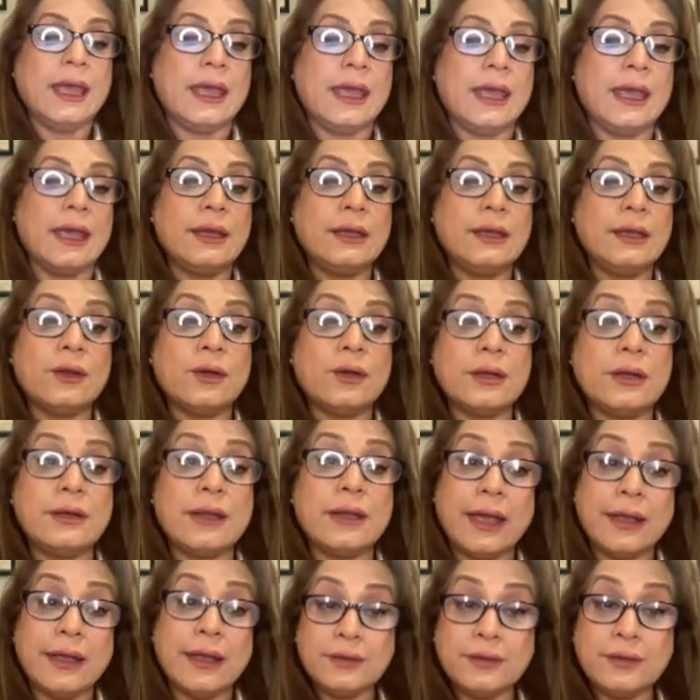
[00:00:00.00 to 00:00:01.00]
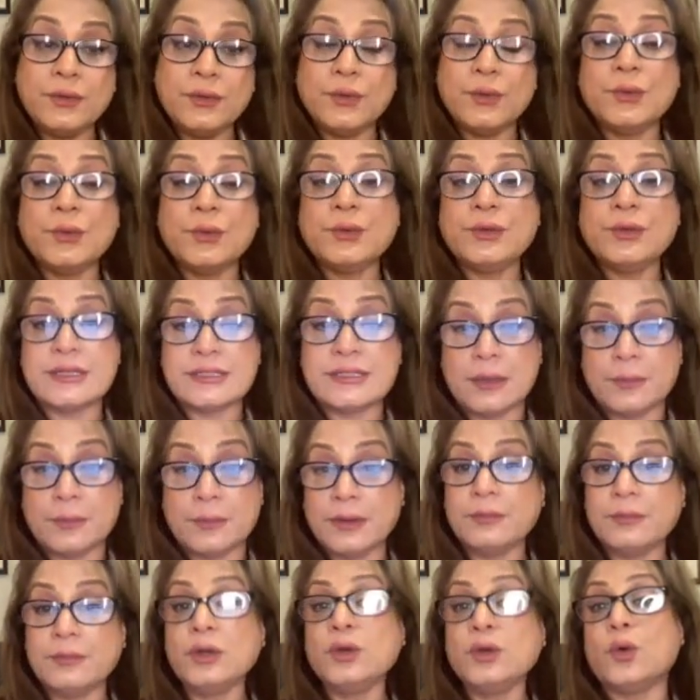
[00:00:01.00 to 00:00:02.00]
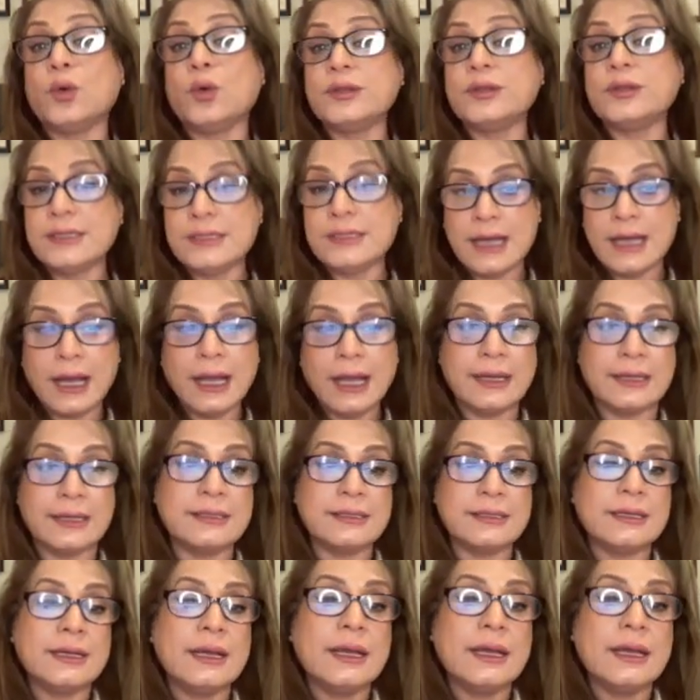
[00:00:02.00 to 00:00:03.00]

and neither through the supplement or the diet.